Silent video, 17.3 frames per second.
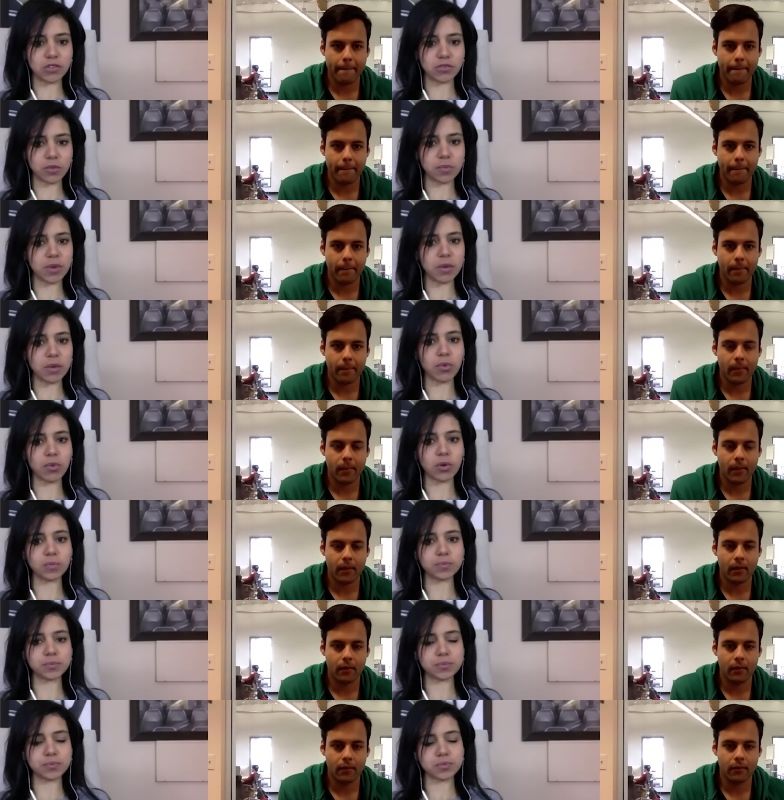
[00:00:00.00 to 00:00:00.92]
Speaker 1: from
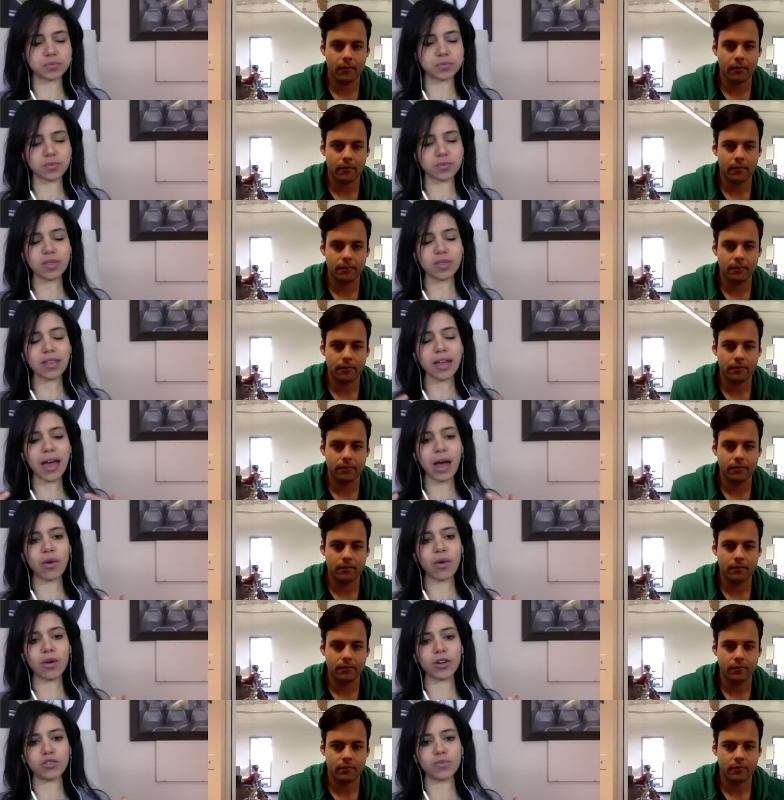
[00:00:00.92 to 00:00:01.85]
people, how
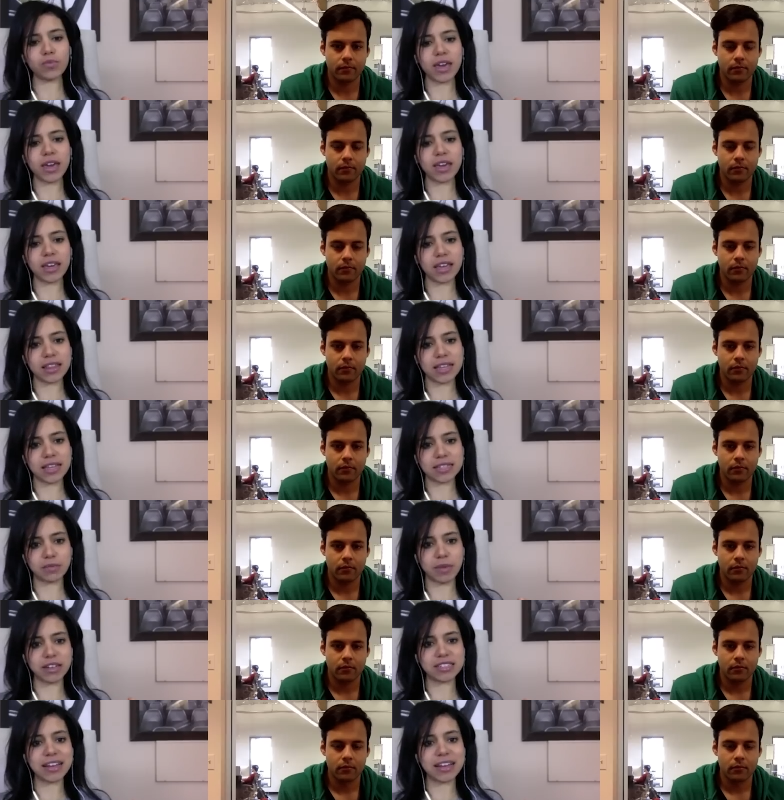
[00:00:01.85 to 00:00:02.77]
are you making this
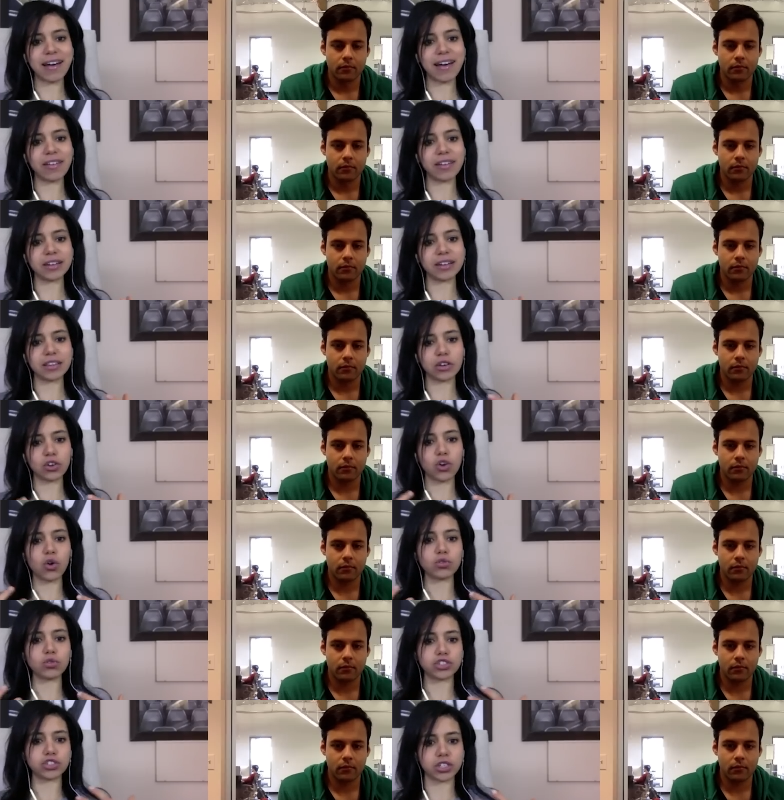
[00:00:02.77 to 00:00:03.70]
mentality the
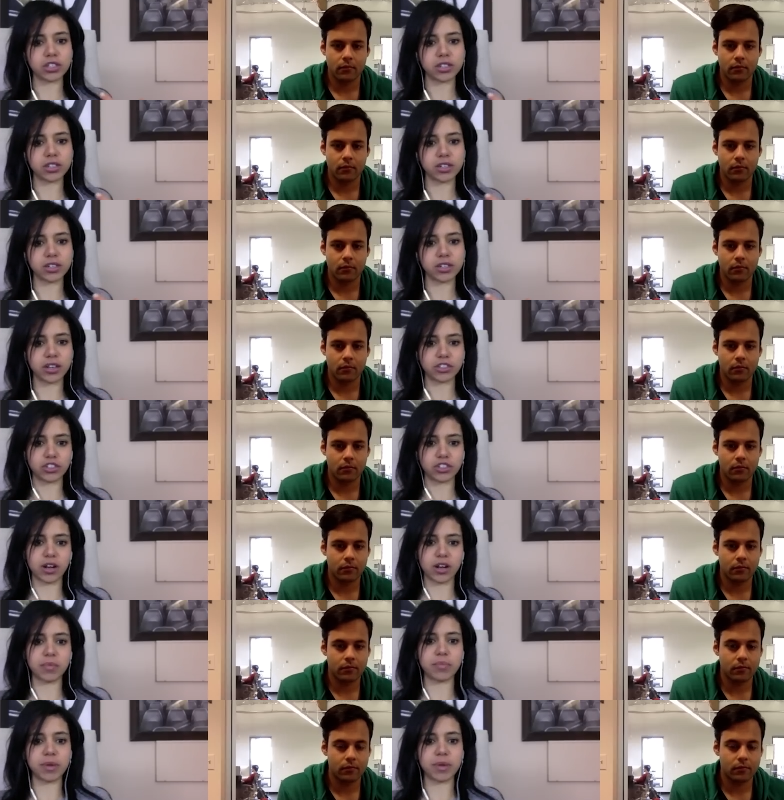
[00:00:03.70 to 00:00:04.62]
culture at your
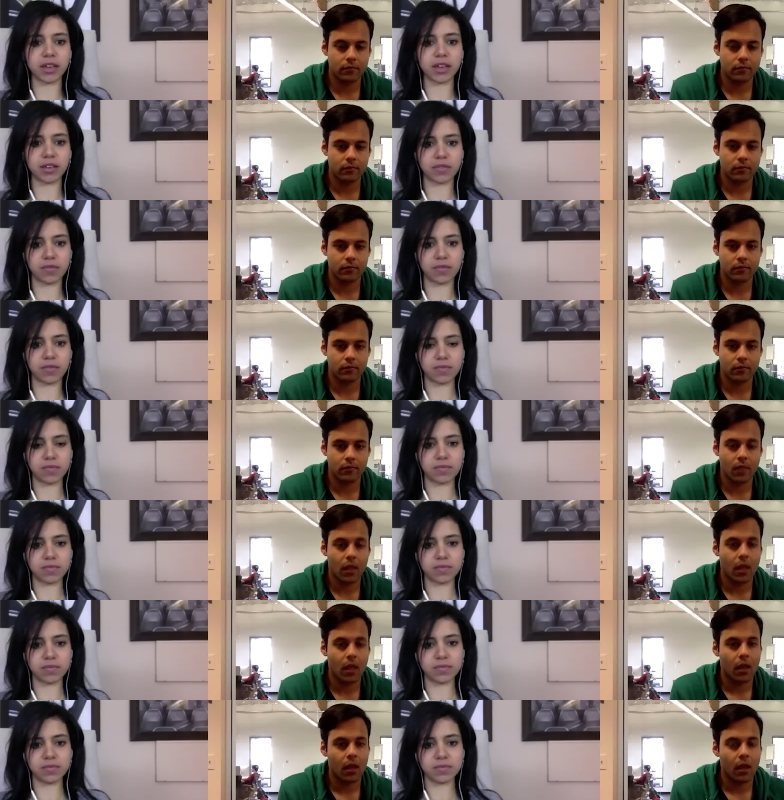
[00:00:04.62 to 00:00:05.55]
company?
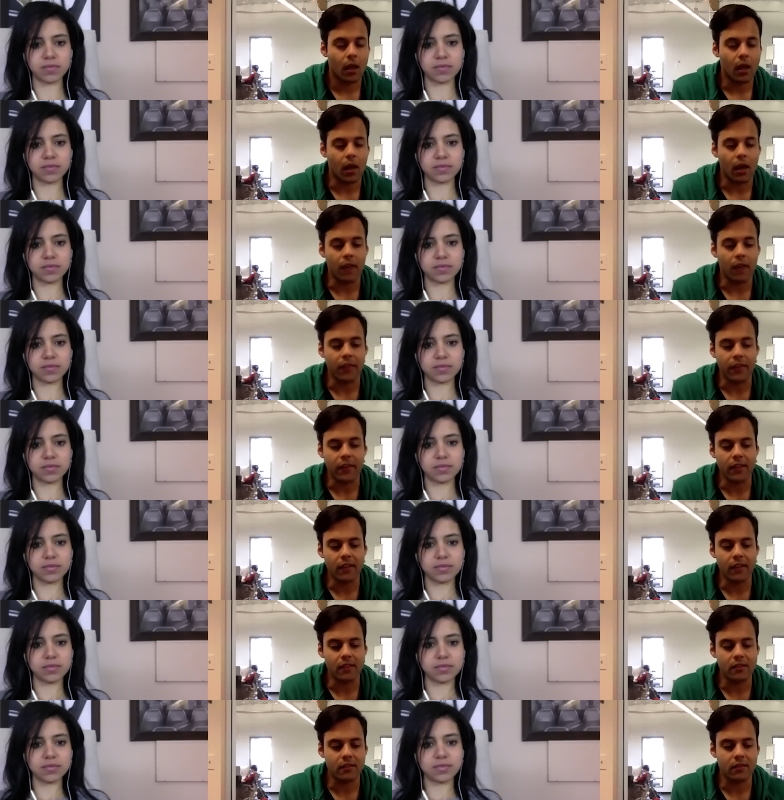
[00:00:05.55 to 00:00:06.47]
Speaker 2: I think
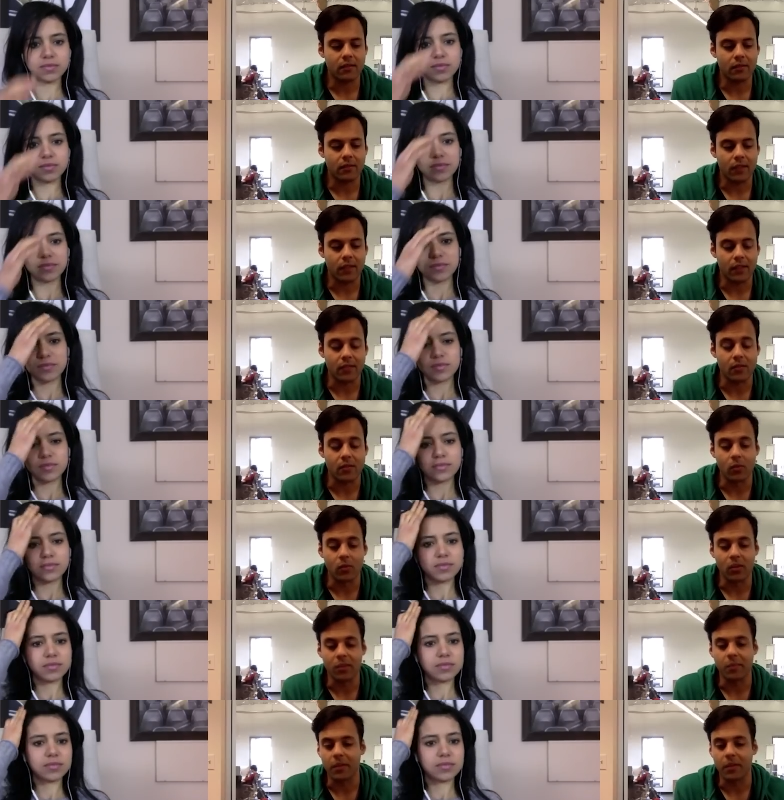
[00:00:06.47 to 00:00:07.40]
that's a
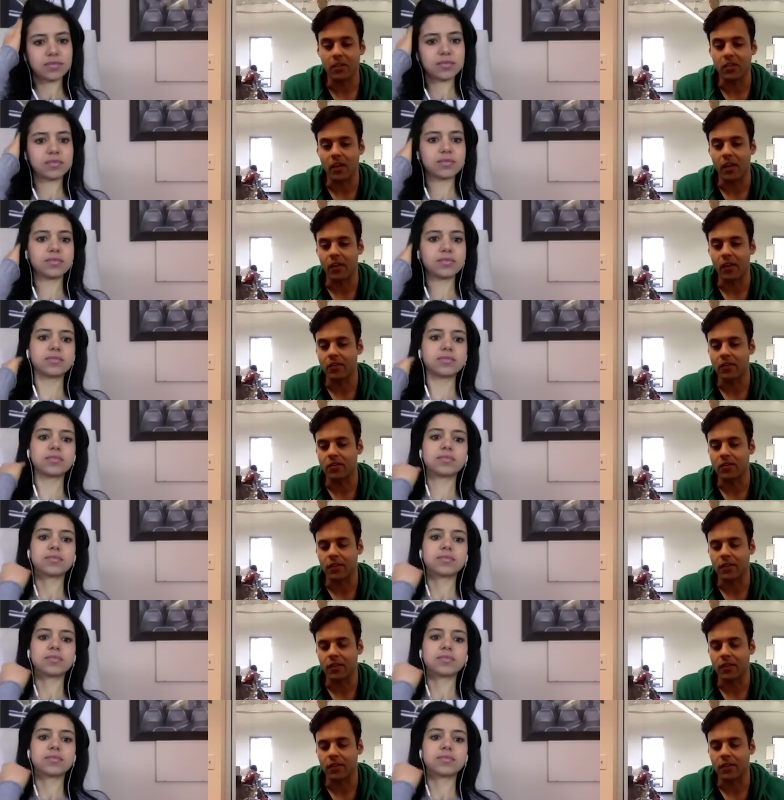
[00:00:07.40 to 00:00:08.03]
really big challenge.